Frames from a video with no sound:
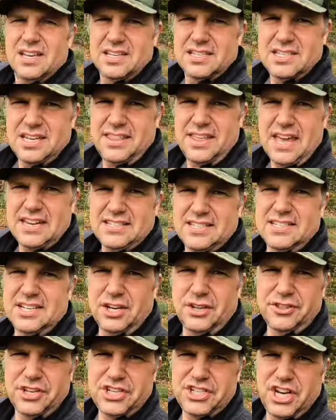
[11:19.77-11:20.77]
See, that's
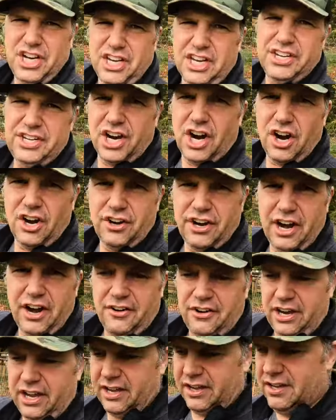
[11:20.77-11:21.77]
still the chicken yard
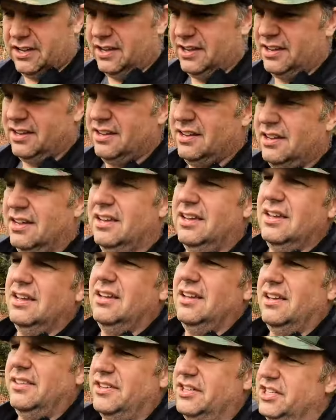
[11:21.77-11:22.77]
area.
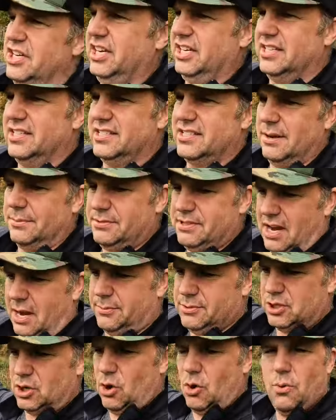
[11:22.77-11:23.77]
The chickens
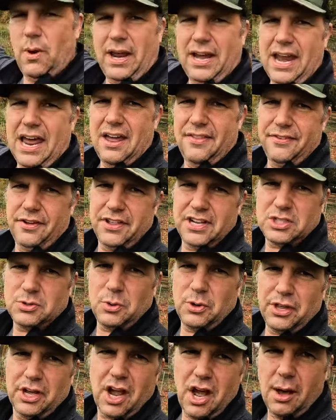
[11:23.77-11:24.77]
sometimes go way down there. That's
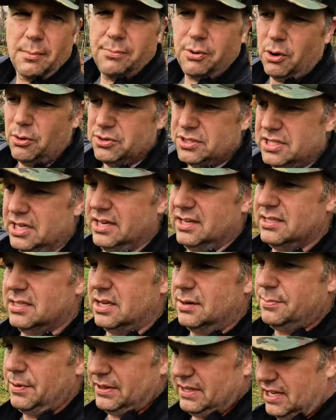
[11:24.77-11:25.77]
where the compost
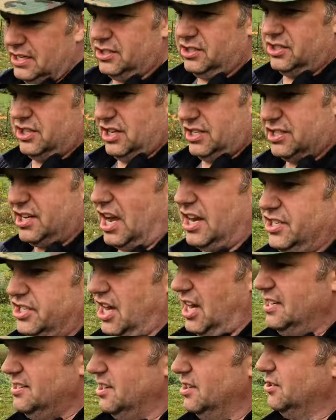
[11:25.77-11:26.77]
is. But then just
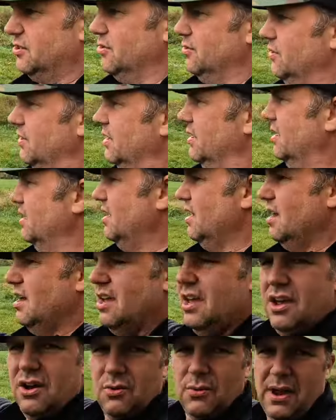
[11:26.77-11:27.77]
adjacent to it,
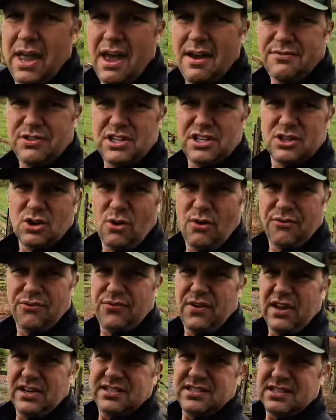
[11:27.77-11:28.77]
we have this whole
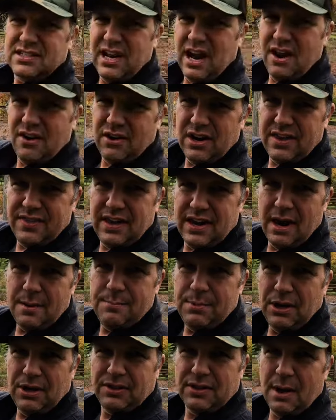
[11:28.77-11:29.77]
fenced area that I
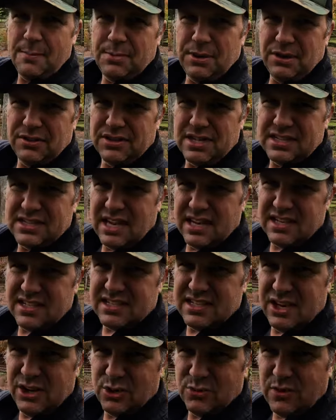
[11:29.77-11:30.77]
built. I built this at a
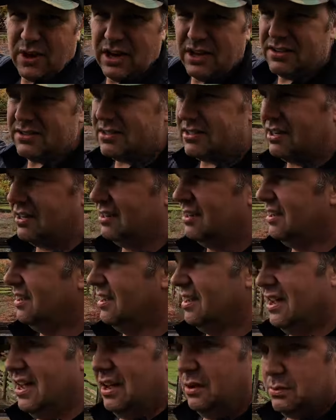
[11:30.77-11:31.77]
cedar rails.
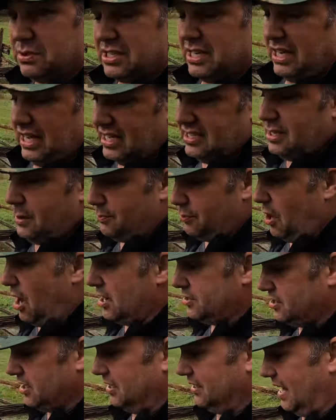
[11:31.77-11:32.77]
It was an easy
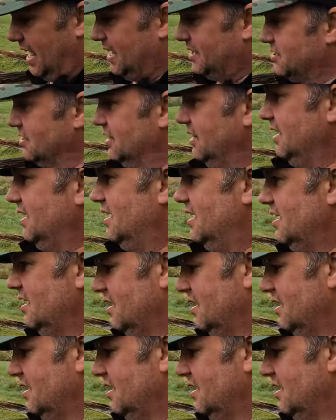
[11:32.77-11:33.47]
project, actually.